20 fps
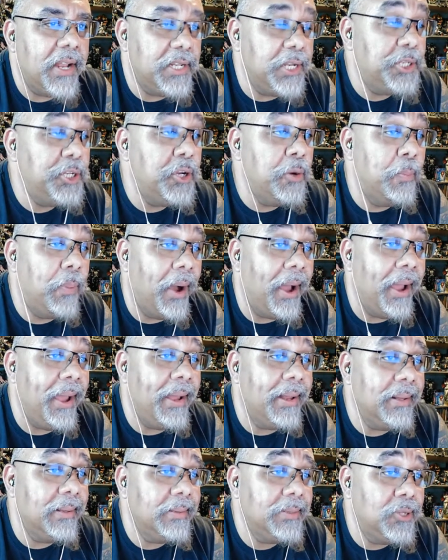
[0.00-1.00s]
Did you buy
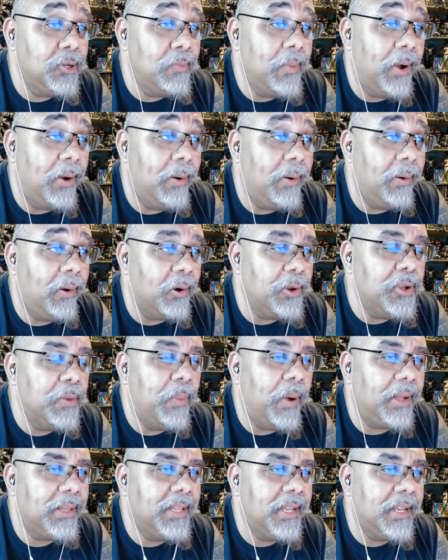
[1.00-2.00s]
it, Sumo, or you
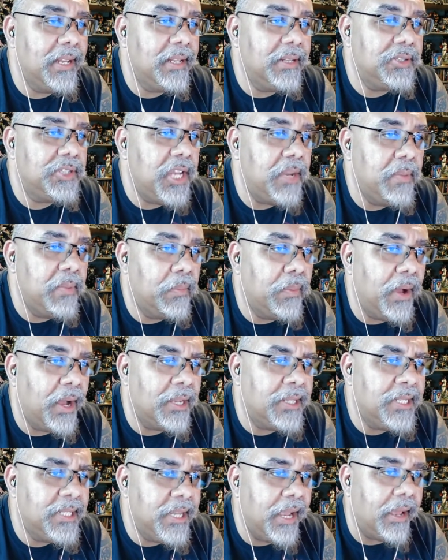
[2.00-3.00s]
bought the Chiba
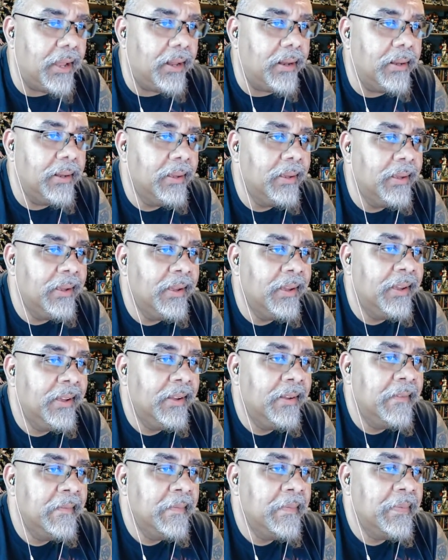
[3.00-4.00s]
box set?
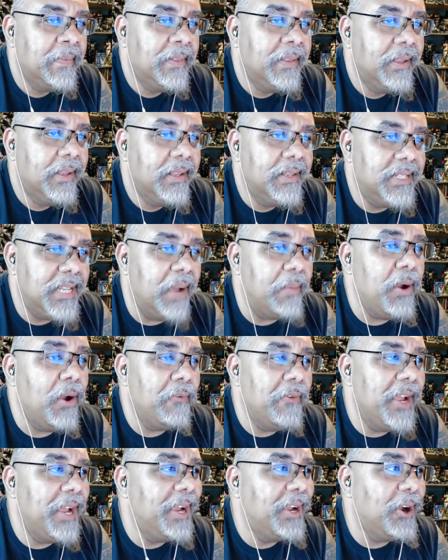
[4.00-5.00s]
Samurai
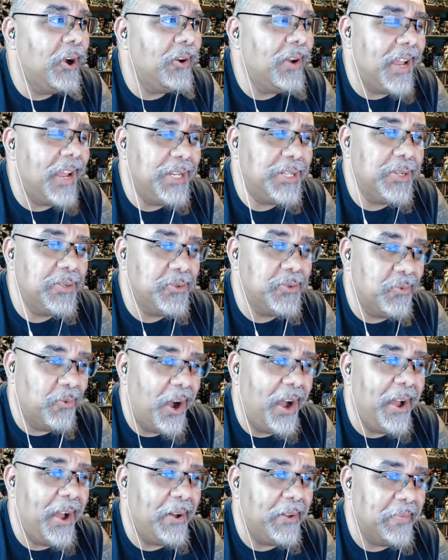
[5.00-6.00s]
Reincarnation's
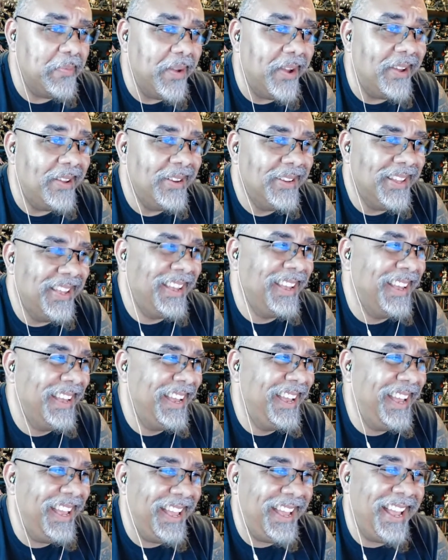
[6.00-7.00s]
wild, man.
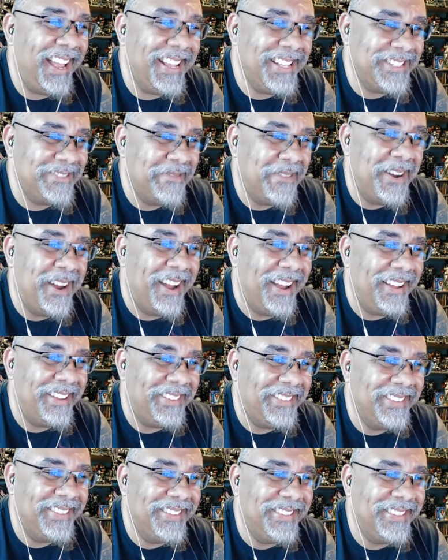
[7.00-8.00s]
It's wild.